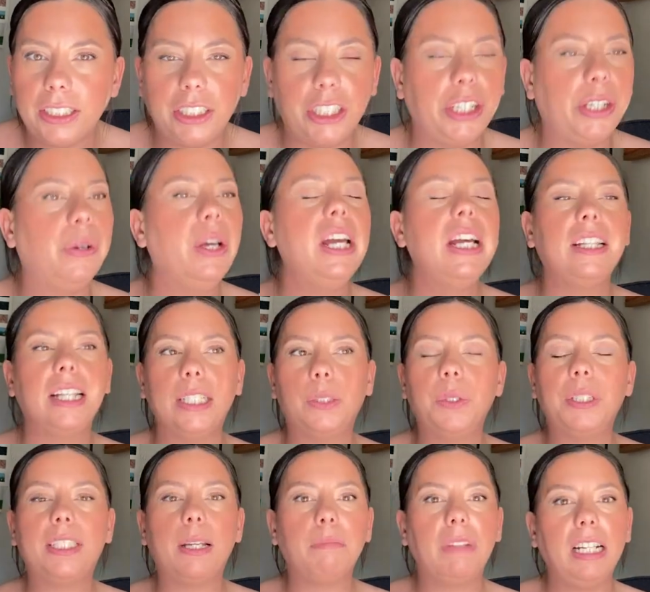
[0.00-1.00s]
to you. This
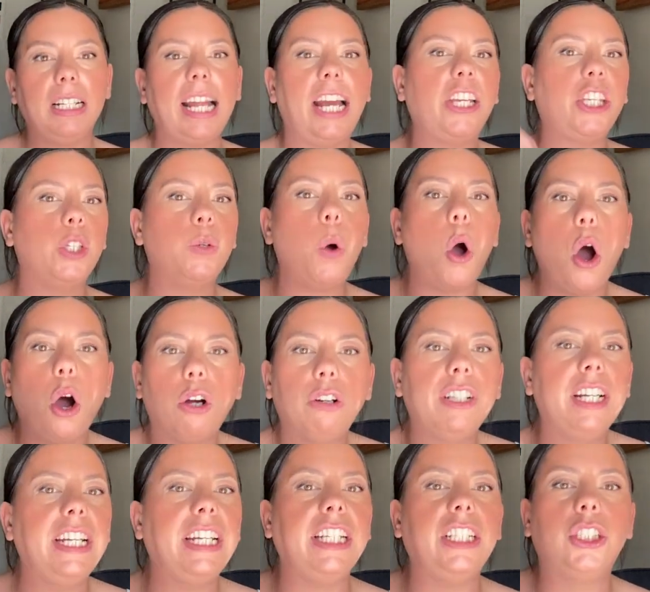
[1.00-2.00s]
was something that you
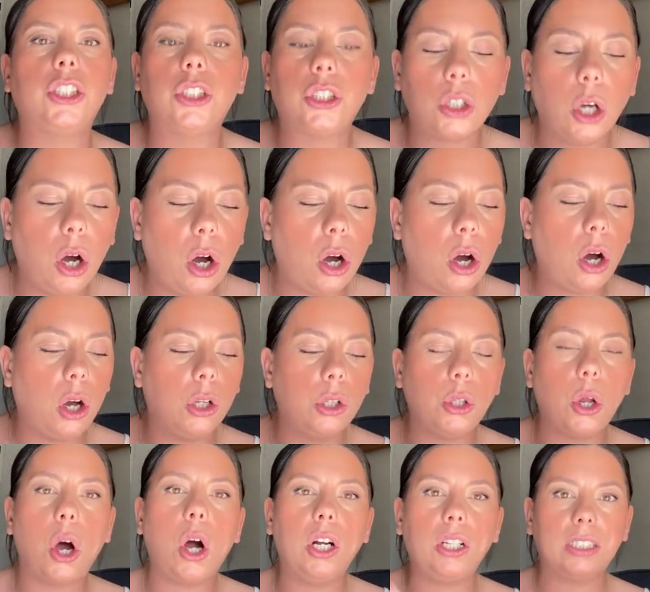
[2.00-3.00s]
already saw a
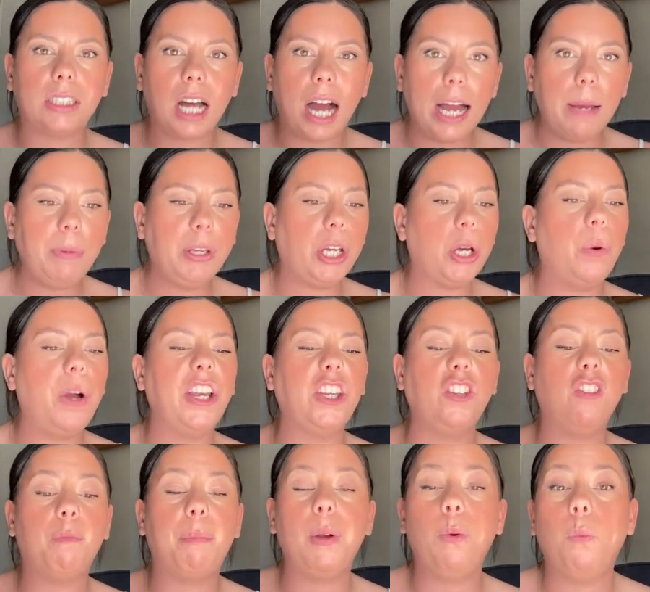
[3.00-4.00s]
long time ago, and
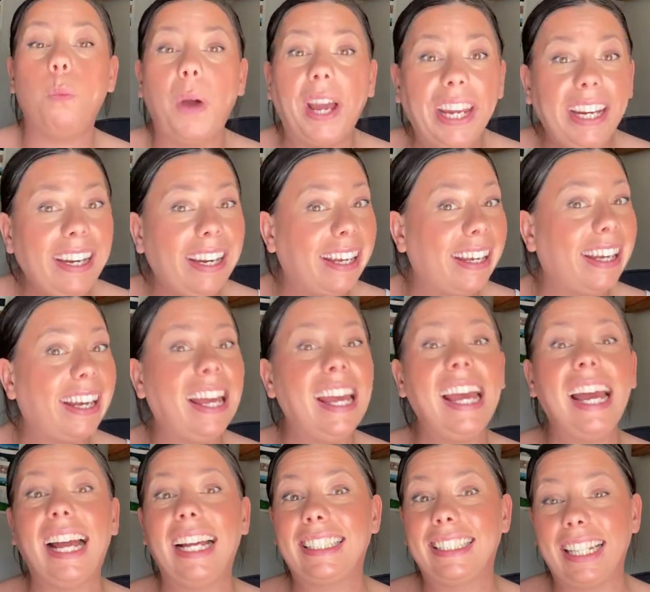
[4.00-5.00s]
you've been waiting
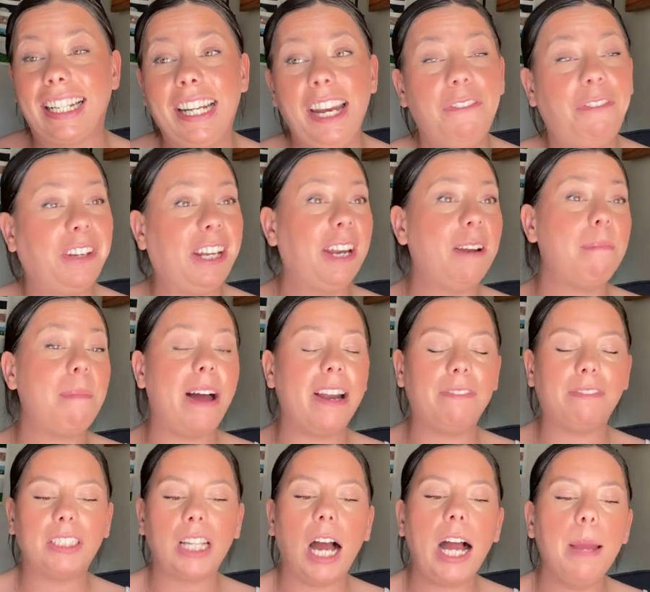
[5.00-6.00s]
a significant amount
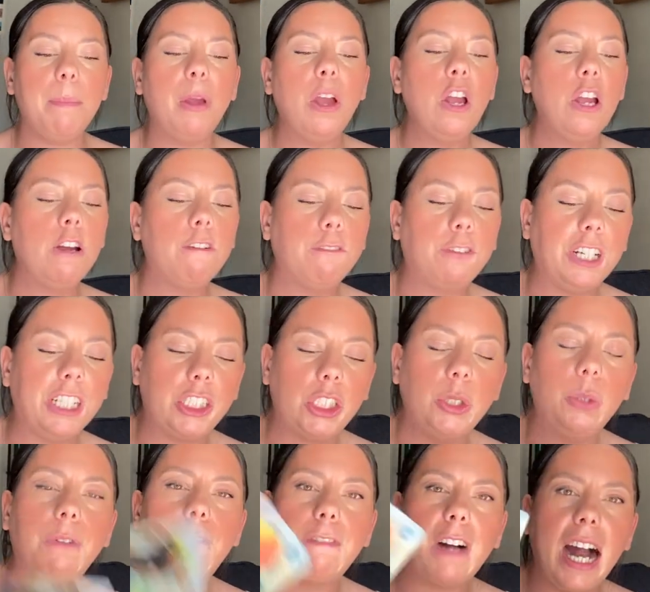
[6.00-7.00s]
of time for it
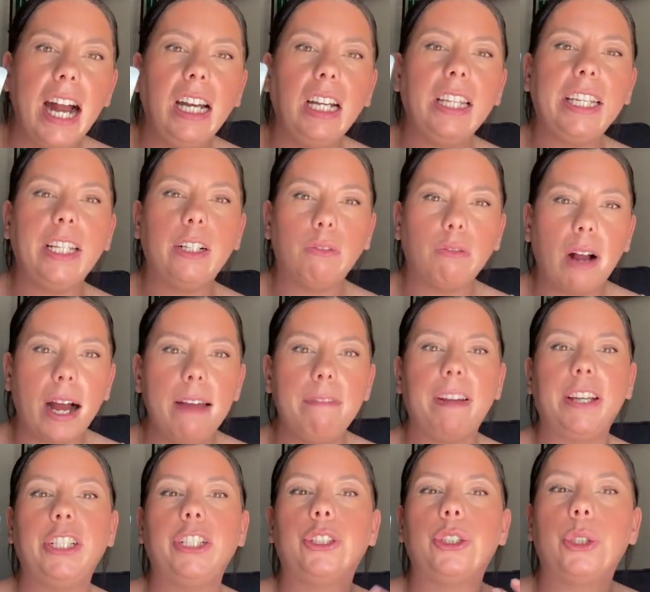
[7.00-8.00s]
to finally arrive
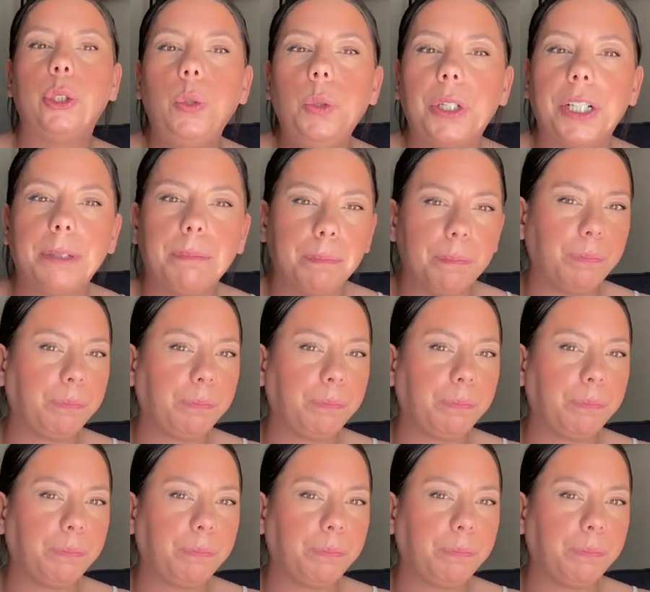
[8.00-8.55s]
at your door.